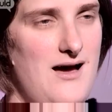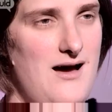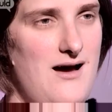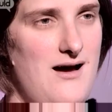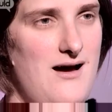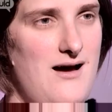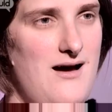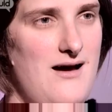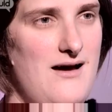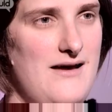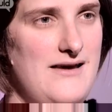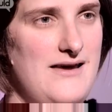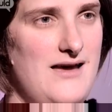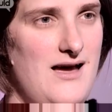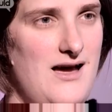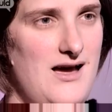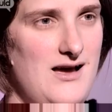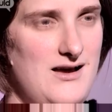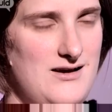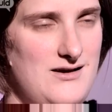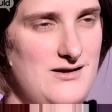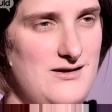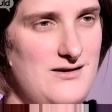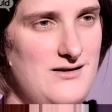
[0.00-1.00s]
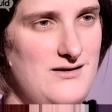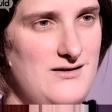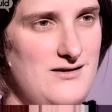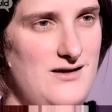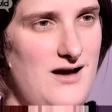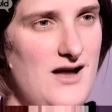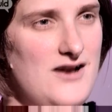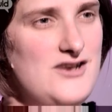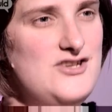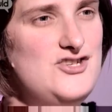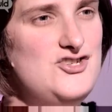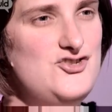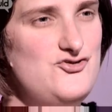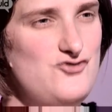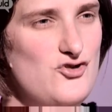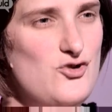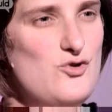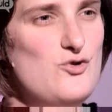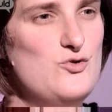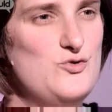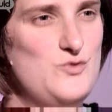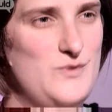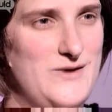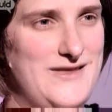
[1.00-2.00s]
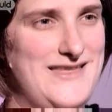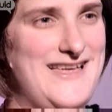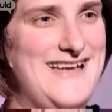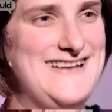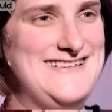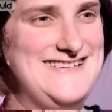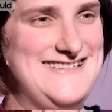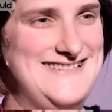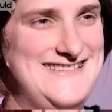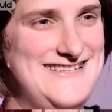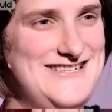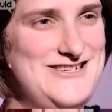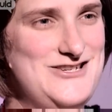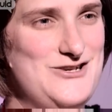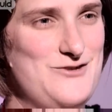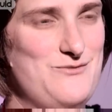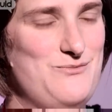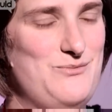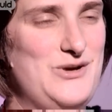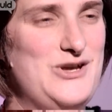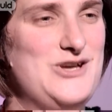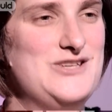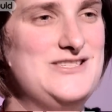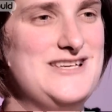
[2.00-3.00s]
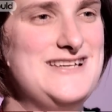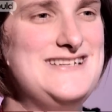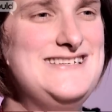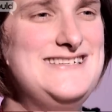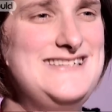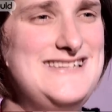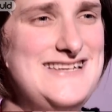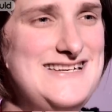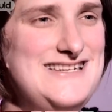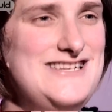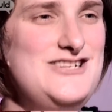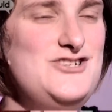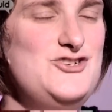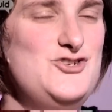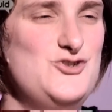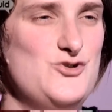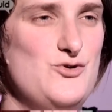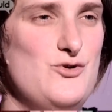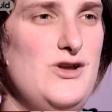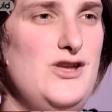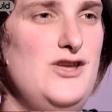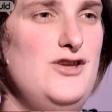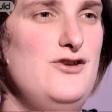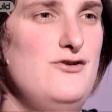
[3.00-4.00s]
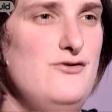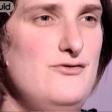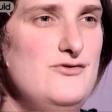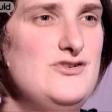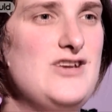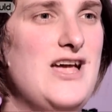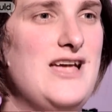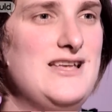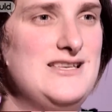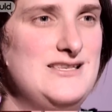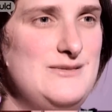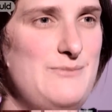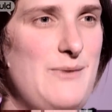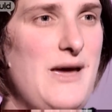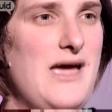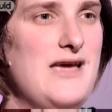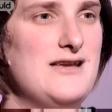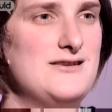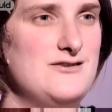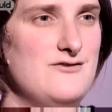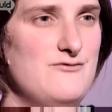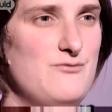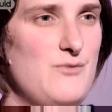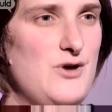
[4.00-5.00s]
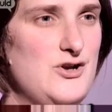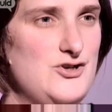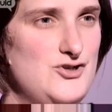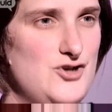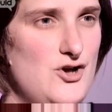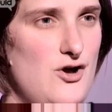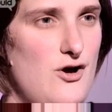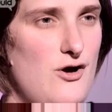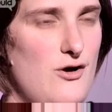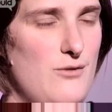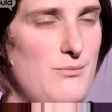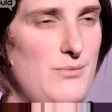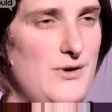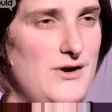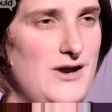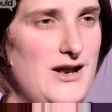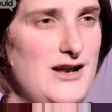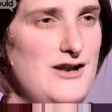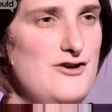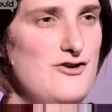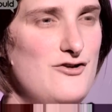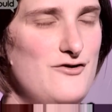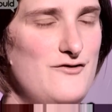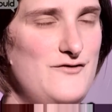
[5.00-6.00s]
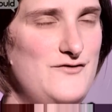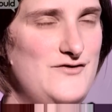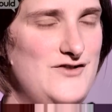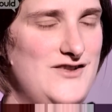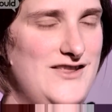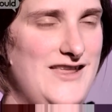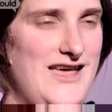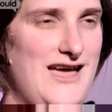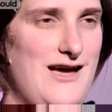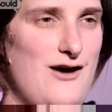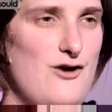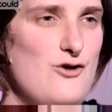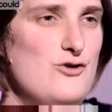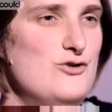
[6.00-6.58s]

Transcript: I, I kind of struggled with that decision because I did enjoy huge aspects of my job and I loved that